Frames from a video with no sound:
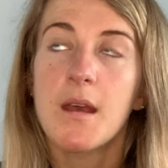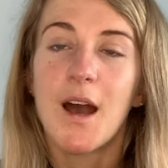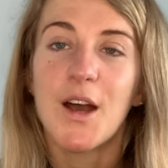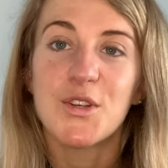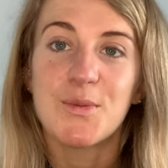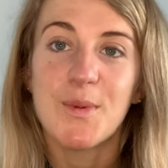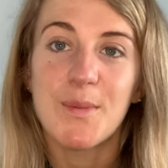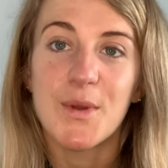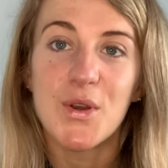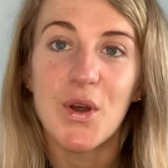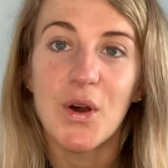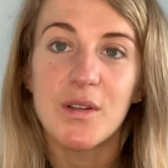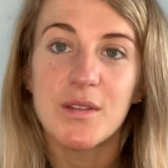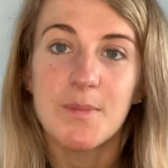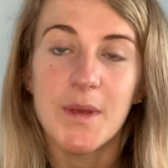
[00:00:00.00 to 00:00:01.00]
I just remember
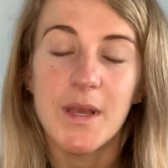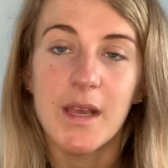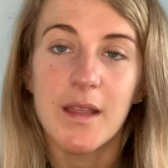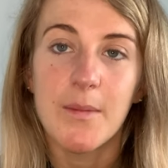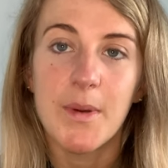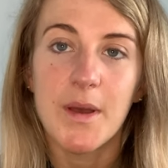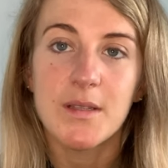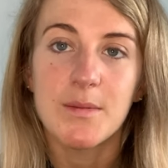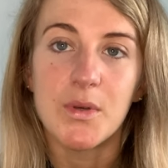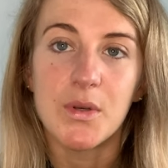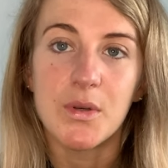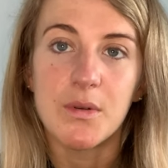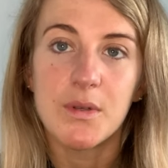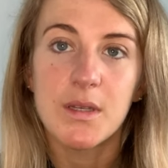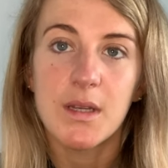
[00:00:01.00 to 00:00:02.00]
not being in the best
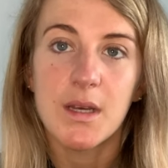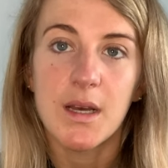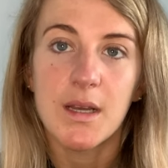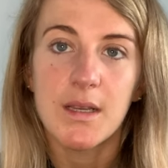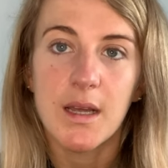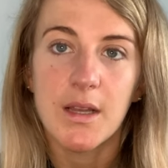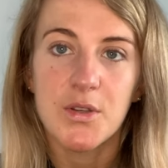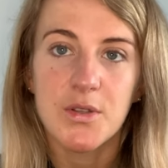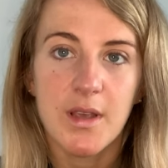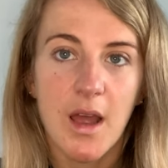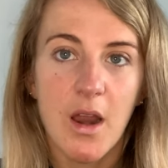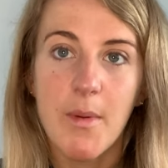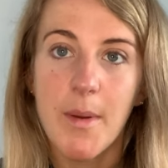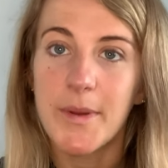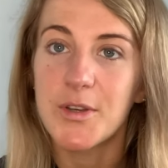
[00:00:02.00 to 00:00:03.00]
mood, and
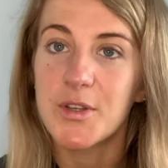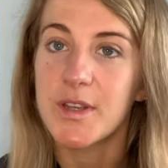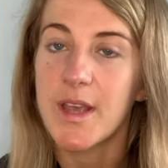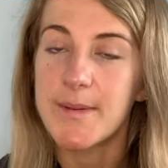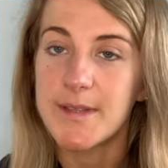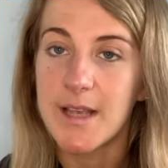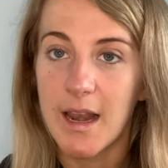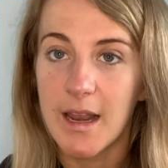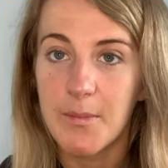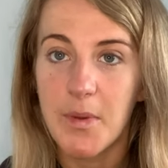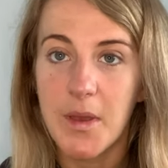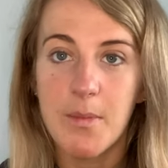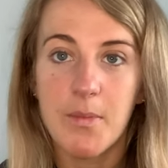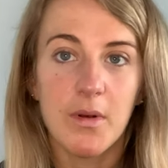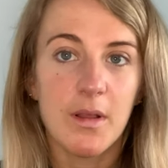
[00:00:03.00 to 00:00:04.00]
I remember just keep telling
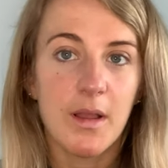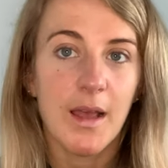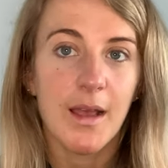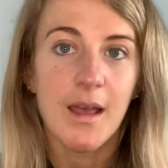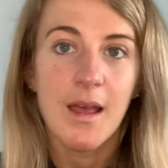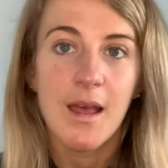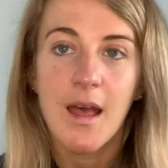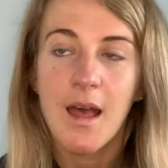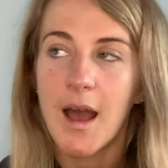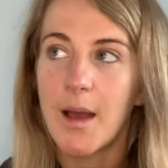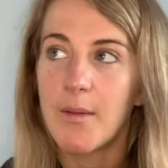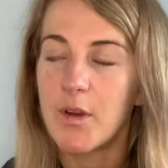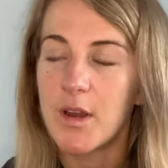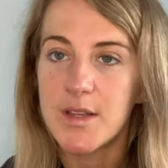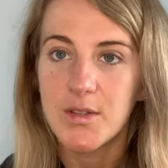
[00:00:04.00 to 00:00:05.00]
people, like,
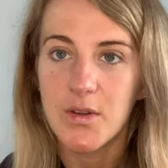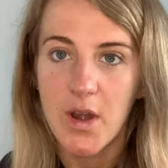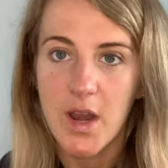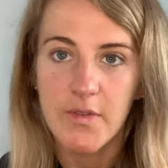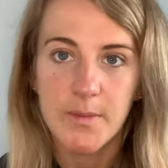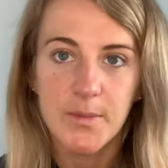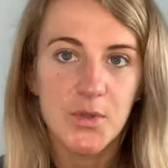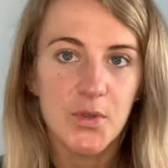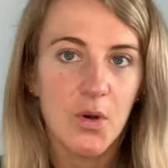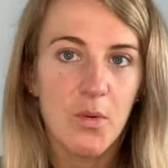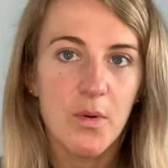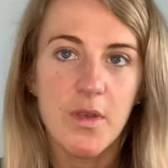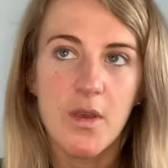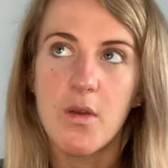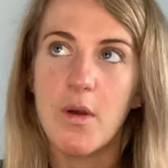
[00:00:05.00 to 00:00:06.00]
I'm really sorry if I'm short
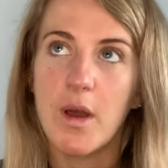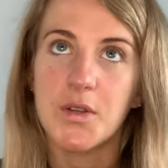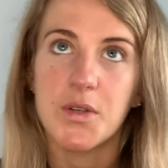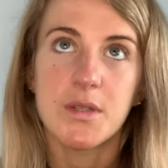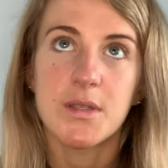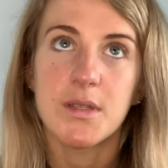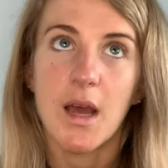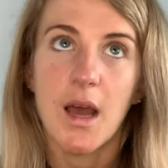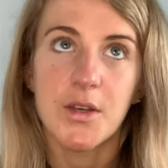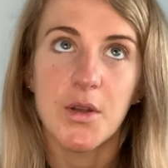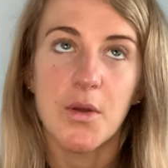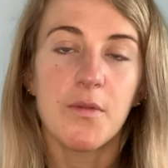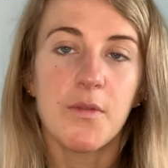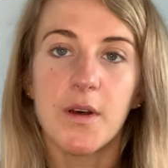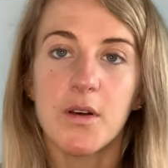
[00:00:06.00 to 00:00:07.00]
with you. I
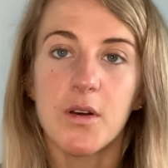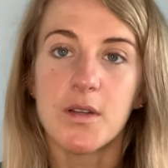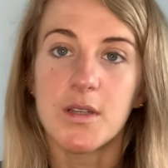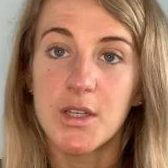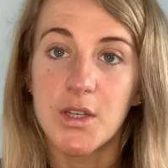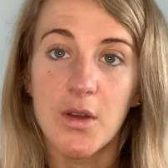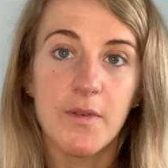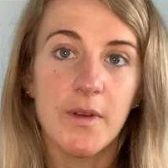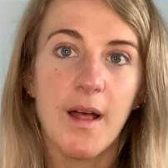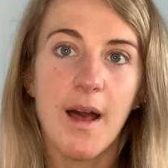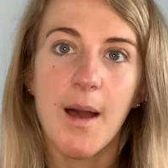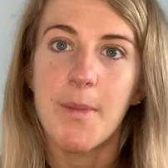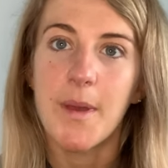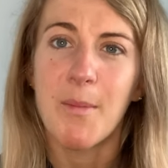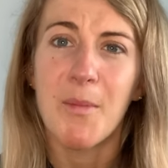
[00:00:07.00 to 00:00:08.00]
don't feel good. I don't feel
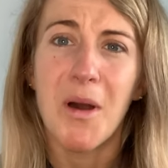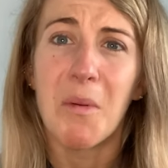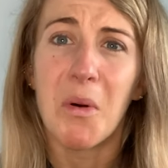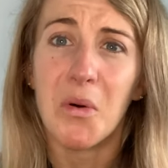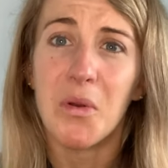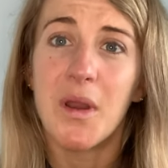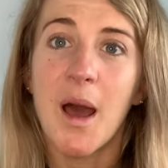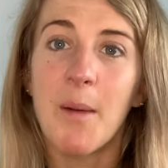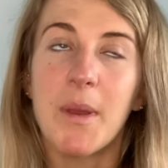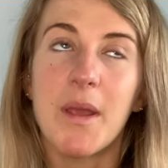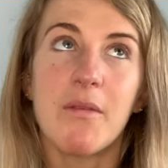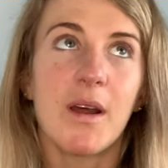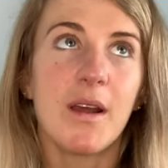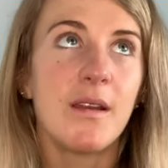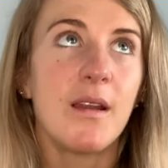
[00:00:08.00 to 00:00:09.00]
happy. I'm
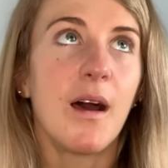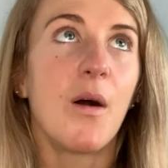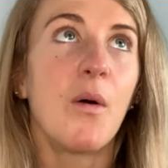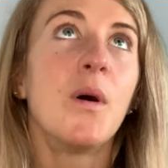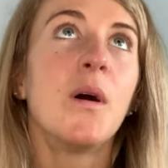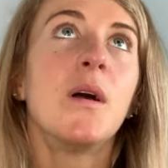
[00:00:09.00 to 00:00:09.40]
unhappy right now.